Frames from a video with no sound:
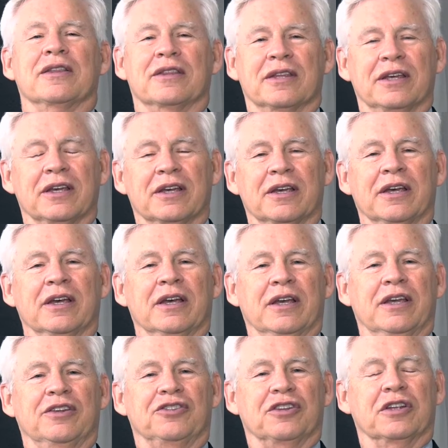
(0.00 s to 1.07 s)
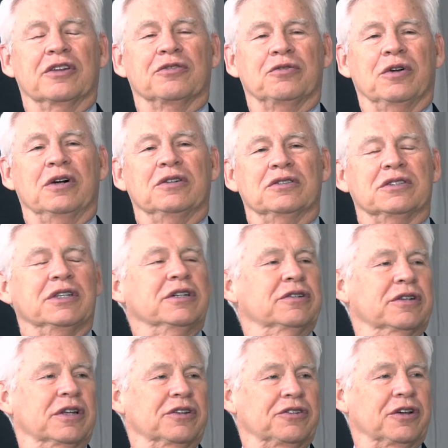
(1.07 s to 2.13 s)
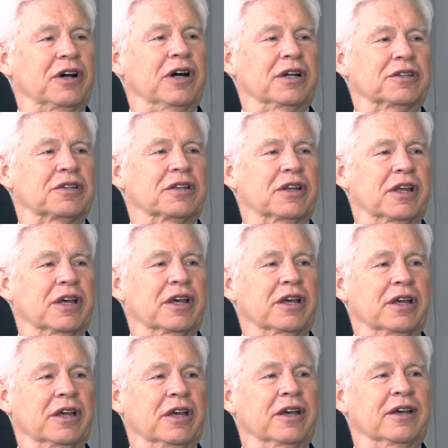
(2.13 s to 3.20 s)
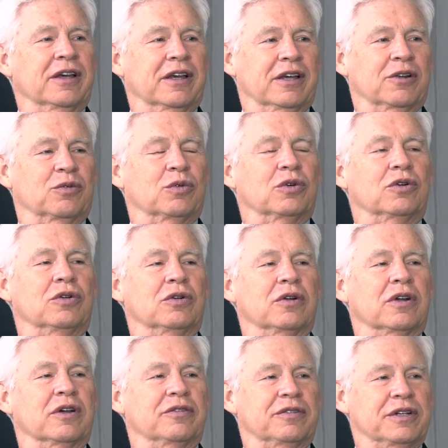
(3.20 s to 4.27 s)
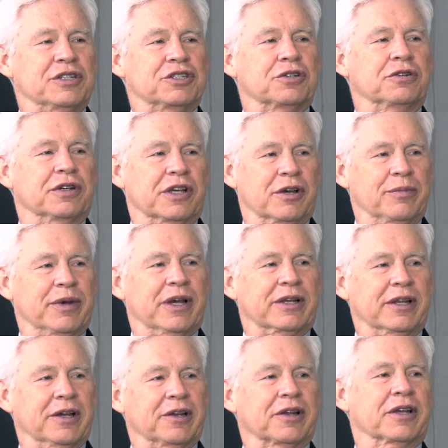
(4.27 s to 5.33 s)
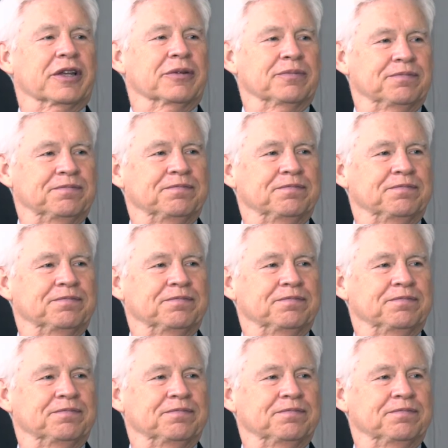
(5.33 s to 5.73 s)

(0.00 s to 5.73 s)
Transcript: think, is that if volatility is high today, it will eventually come back down again.